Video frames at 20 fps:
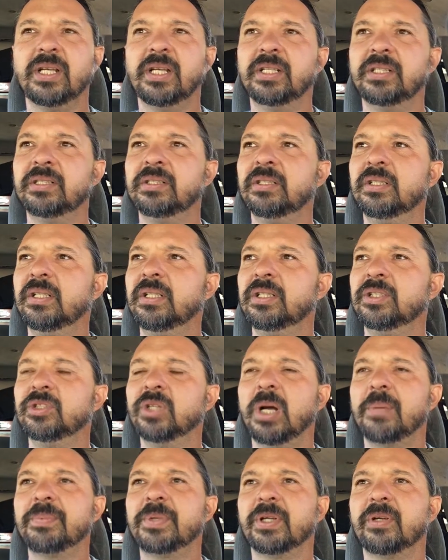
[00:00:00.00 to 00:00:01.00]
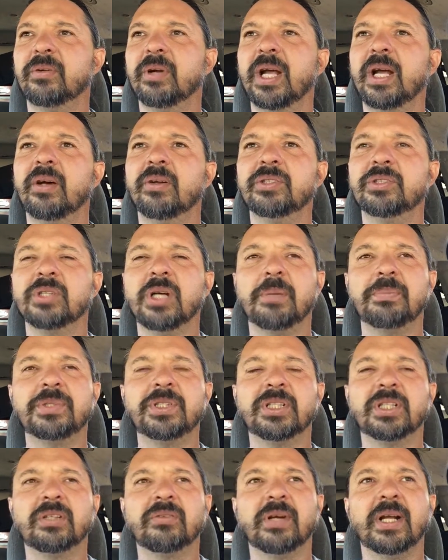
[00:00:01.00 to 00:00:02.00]
and dropped to
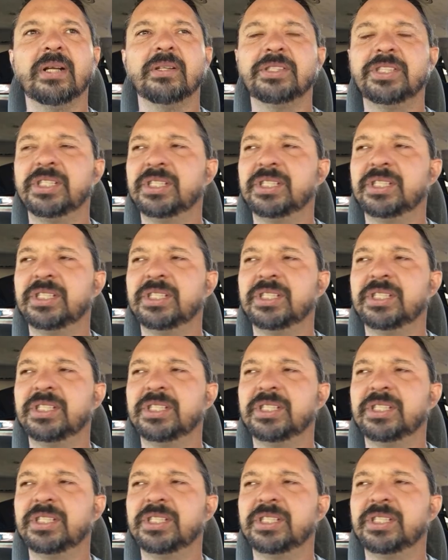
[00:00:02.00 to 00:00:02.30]
the ground.